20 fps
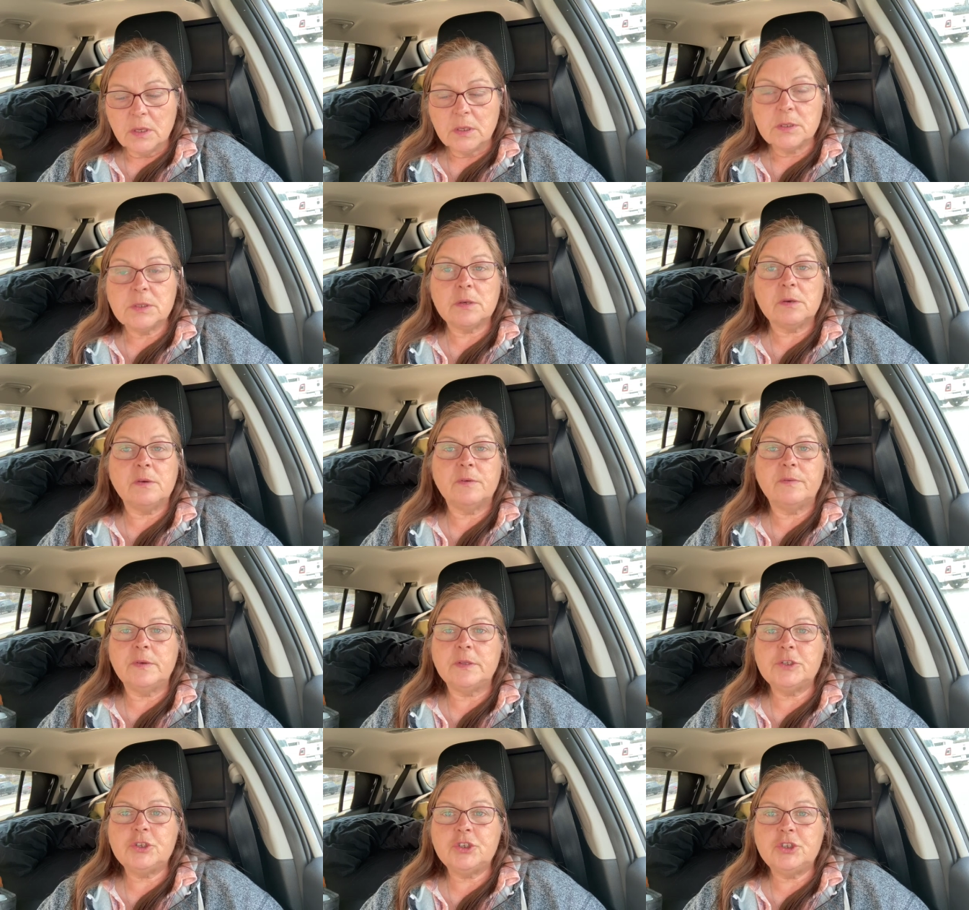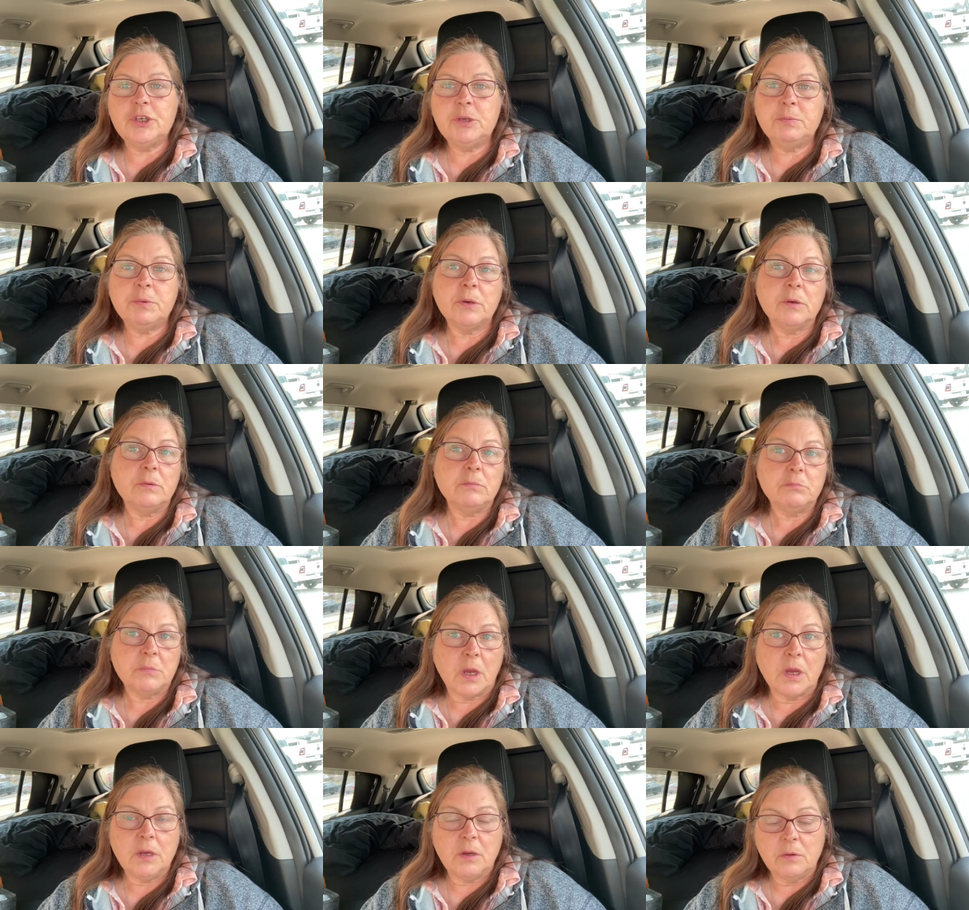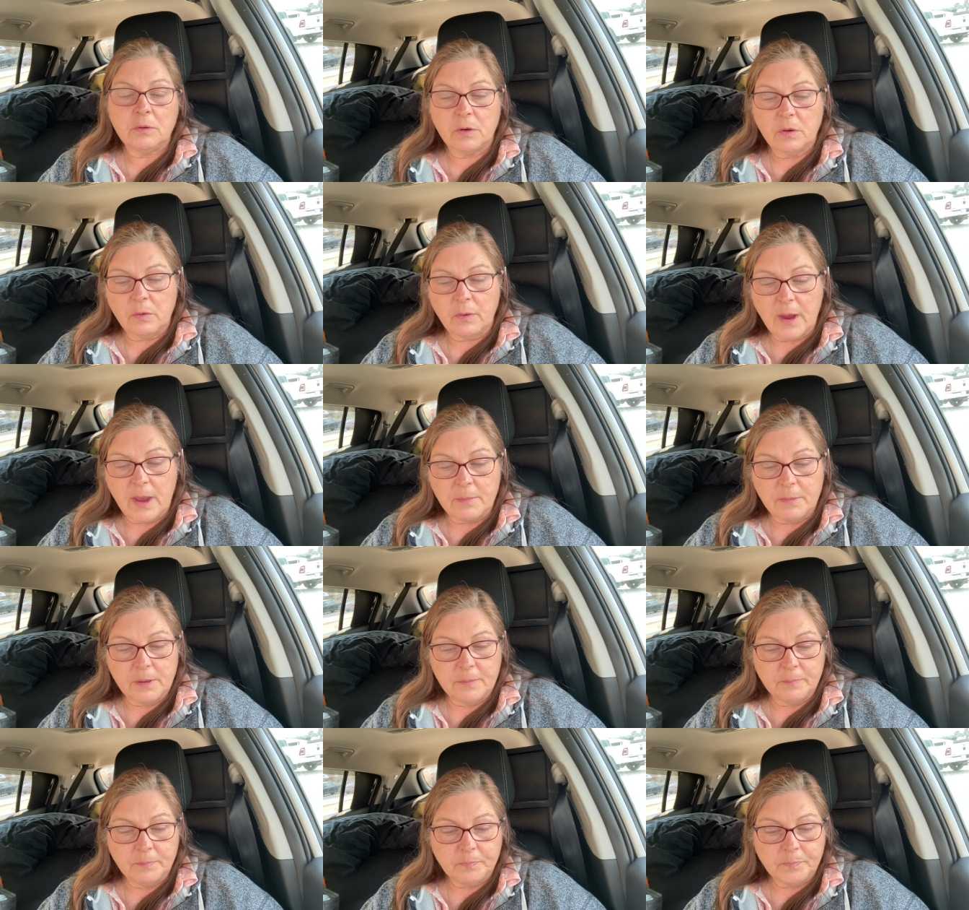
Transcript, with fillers: So if it's cheaper, I know to grab it